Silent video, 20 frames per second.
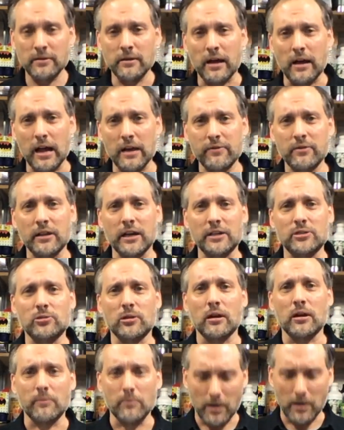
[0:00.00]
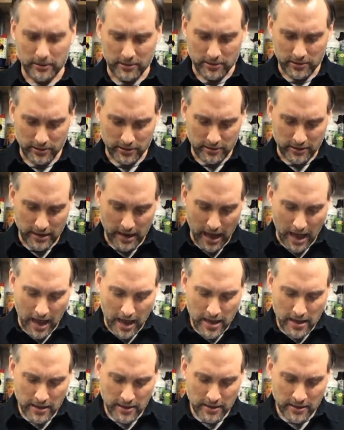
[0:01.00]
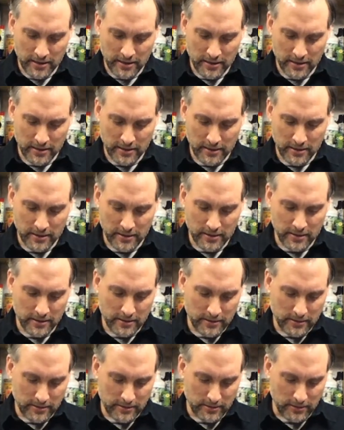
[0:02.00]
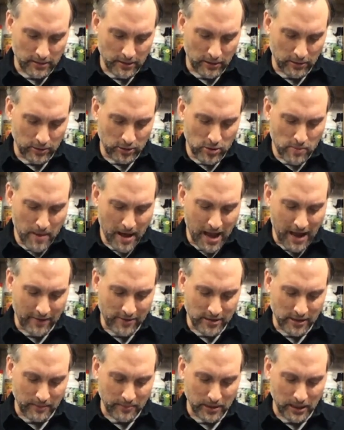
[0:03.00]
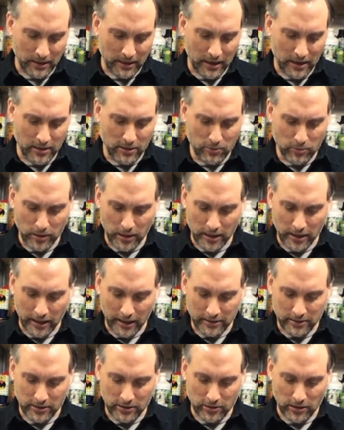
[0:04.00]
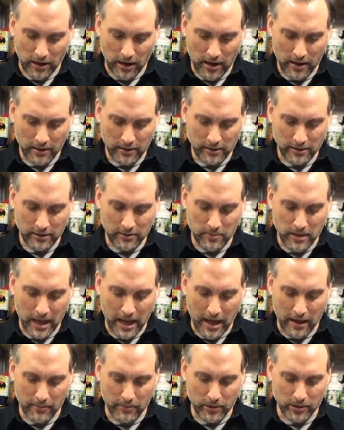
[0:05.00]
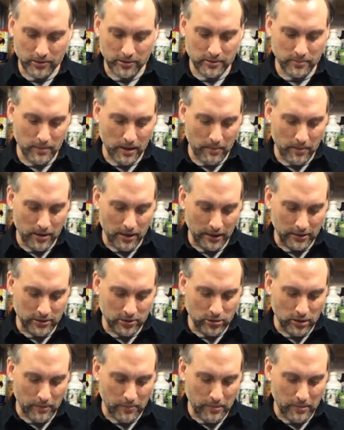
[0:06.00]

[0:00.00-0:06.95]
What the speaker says: I even like drawing monsters today. So you may have something that you really like to draw. Could be animals, maybe you like to draw